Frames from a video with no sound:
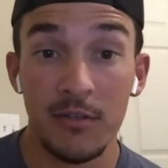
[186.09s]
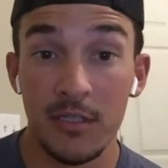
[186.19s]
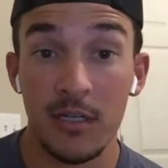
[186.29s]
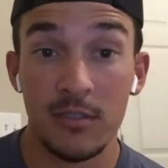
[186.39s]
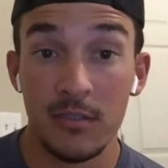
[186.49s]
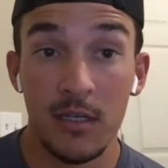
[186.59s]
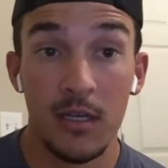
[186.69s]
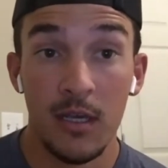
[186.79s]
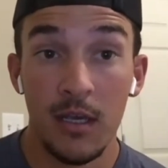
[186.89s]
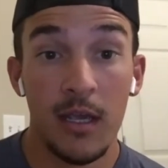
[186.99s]
Judge.
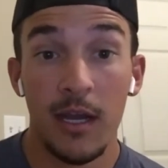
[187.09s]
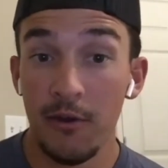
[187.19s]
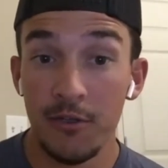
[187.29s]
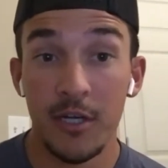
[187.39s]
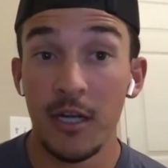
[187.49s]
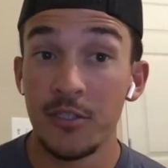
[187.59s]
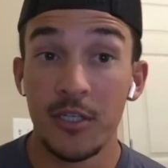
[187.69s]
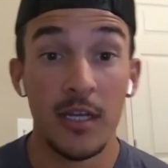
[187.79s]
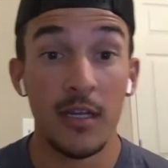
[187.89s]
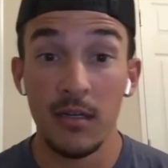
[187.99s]
Aaron Judge
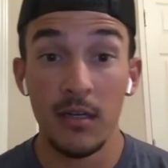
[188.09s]
can